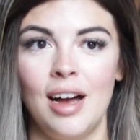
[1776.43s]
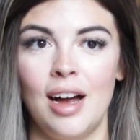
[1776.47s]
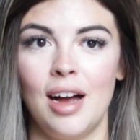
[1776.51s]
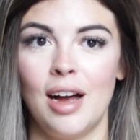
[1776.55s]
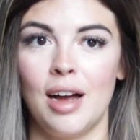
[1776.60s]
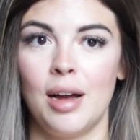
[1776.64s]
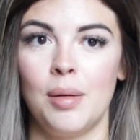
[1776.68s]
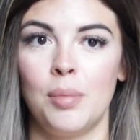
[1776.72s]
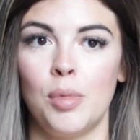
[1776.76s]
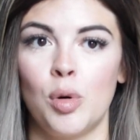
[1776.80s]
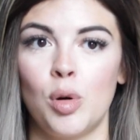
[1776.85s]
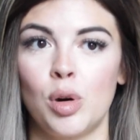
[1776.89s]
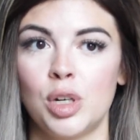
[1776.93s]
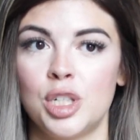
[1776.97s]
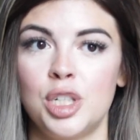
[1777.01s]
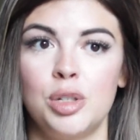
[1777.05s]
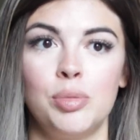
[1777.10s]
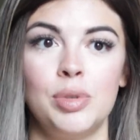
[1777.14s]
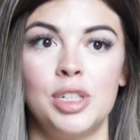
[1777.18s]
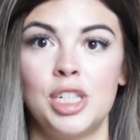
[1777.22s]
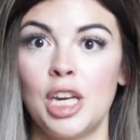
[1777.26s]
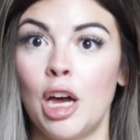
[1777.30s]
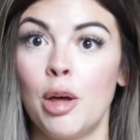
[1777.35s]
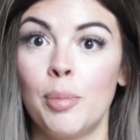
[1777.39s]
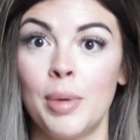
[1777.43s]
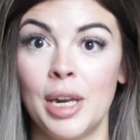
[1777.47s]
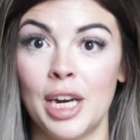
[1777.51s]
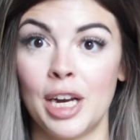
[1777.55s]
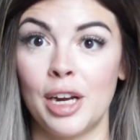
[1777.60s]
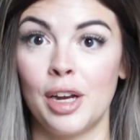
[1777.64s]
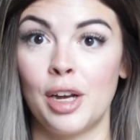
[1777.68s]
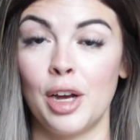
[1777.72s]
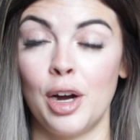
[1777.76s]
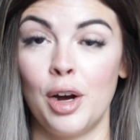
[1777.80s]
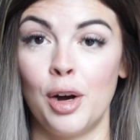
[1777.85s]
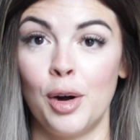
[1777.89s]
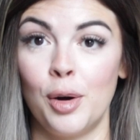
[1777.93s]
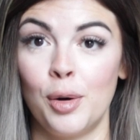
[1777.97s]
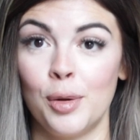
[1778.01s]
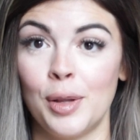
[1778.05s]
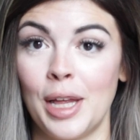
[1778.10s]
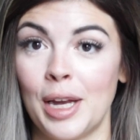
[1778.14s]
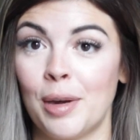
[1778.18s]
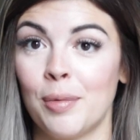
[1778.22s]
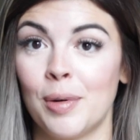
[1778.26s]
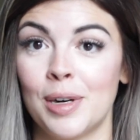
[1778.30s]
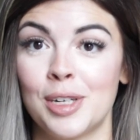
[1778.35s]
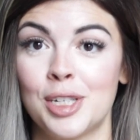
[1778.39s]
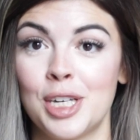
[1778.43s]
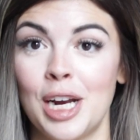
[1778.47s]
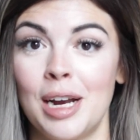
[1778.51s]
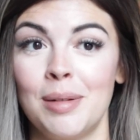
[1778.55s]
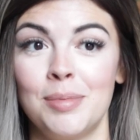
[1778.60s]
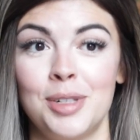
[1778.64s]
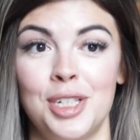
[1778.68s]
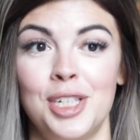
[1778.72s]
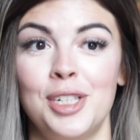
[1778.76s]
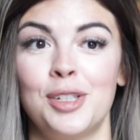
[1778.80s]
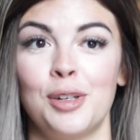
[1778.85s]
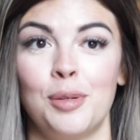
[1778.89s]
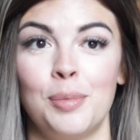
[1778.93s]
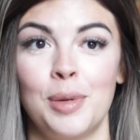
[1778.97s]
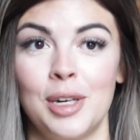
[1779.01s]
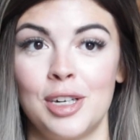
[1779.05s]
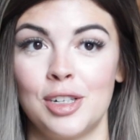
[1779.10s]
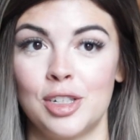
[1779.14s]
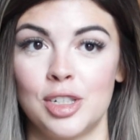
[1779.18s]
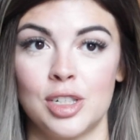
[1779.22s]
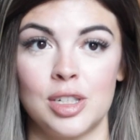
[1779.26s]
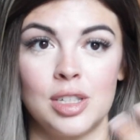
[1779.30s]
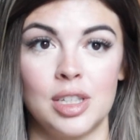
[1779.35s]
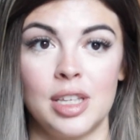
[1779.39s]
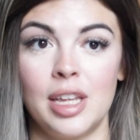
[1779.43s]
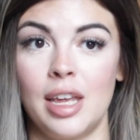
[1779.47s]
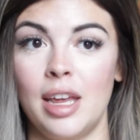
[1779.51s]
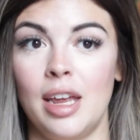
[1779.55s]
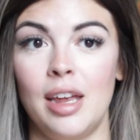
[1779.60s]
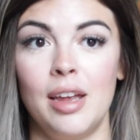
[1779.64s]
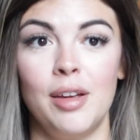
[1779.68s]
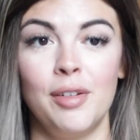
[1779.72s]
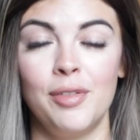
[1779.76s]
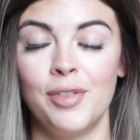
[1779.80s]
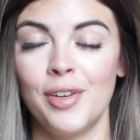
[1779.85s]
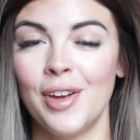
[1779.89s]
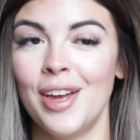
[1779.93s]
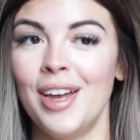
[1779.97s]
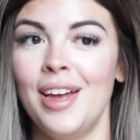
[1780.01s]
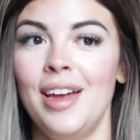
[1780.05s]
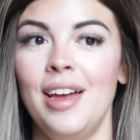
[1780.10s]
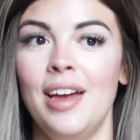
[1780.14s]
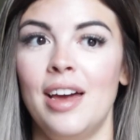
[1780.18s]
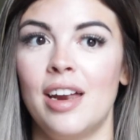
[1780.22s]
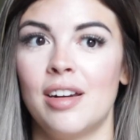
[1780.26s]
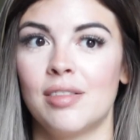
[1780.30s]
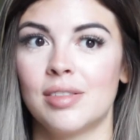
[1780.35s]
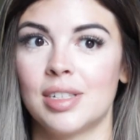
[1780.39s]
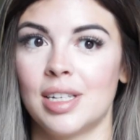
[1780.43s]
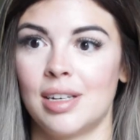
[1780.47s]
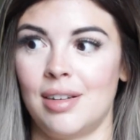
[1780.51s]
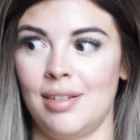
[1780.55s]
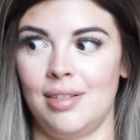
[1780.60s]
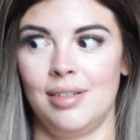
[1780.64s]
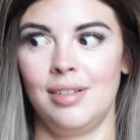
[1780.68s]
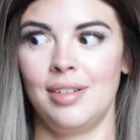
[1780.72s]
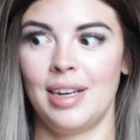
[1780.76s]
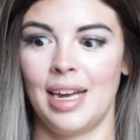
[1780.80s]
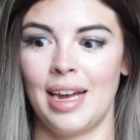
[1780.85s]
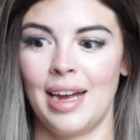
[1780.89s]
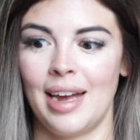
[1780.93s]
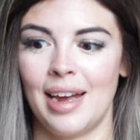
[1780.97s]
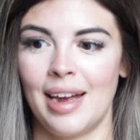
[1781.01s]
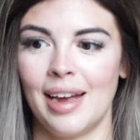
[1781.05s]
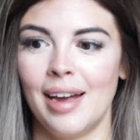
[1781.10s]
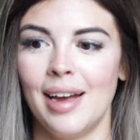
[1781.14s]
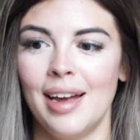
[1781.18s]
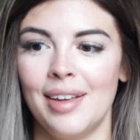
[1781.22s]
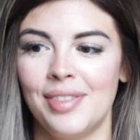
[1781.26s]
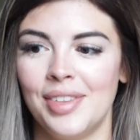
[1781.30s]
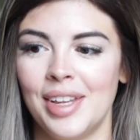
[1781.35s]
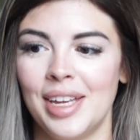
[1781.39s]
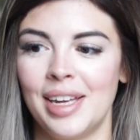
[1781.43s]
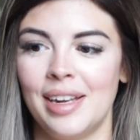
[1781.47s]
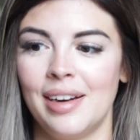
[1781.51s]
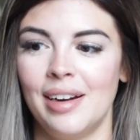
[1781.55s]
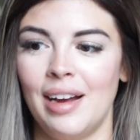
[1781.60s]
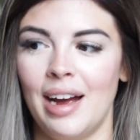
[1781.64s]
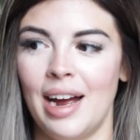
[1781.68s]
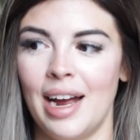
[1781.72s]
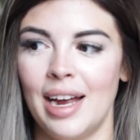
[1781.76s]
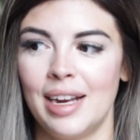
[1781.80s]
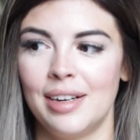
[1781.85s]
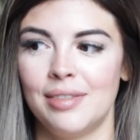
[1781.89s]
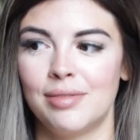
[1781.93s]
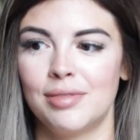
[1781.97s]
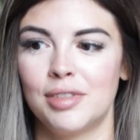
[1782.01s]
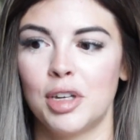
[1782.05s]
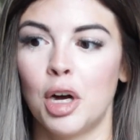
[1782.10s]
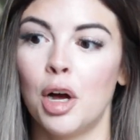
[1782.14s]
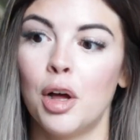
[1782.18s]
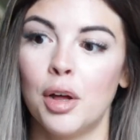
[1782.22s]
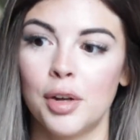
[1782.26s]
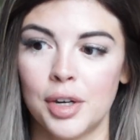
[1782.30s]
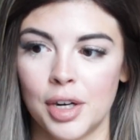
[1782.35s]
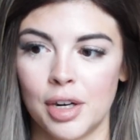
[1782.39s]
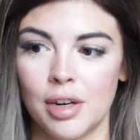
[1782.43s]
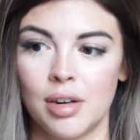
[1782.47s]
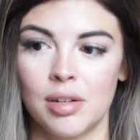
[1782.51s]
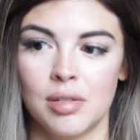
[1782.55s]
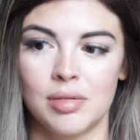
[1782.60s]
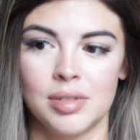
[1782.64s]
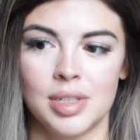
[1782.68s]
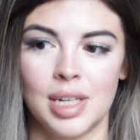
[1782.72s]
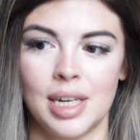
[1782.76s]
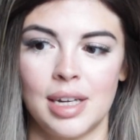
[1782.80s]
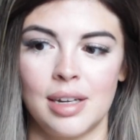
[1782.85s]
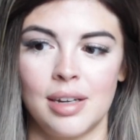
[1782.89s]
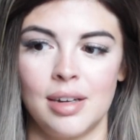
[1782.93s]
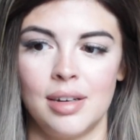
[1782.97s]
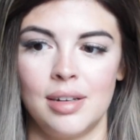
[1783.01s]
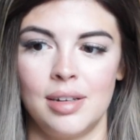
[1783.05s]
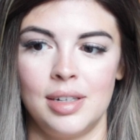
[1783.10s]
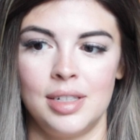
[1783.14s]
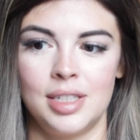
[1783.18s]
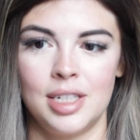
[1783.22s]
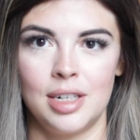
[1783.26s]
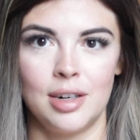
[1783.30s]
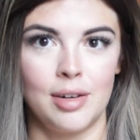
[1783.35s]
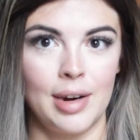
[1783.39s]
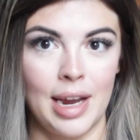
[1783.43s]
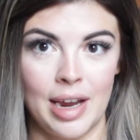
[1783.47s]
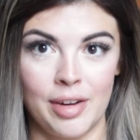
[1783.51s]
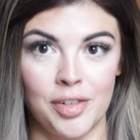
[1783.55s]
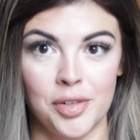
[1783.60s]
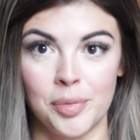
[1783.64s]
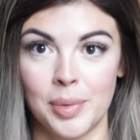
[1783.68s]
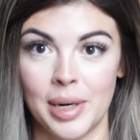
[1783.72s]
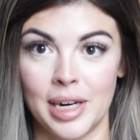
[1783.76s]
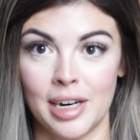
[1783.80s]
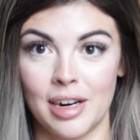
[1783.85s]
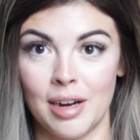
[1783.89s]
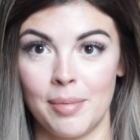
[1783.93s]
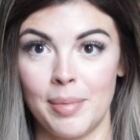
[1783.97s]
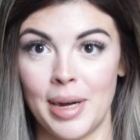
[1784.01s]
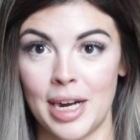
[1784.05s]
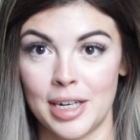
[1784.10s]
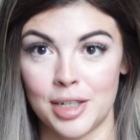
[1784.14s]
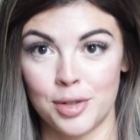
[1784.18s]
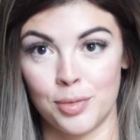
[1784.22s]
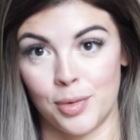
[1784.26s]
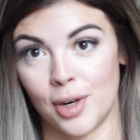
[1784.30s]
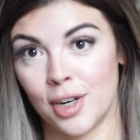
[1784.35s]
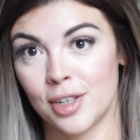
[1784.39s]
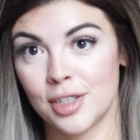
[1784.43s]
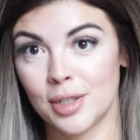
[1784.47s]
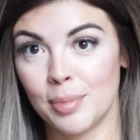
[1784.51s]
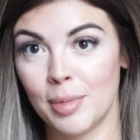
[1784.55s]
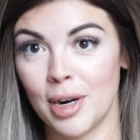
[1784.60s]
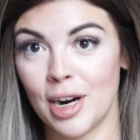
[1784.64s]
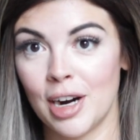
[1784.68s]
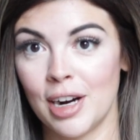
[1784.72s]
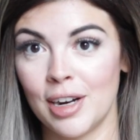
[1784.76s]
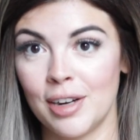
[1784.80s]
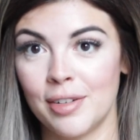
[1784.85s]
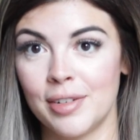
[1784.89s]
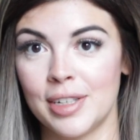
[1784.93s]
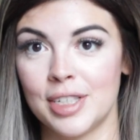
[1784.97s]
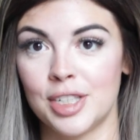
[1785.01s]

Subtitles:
or she would tell me to go. Like one time she told me to just leave, and I was like, okay. And then I called her and was like, is it okay for me to come back to work tomorrow?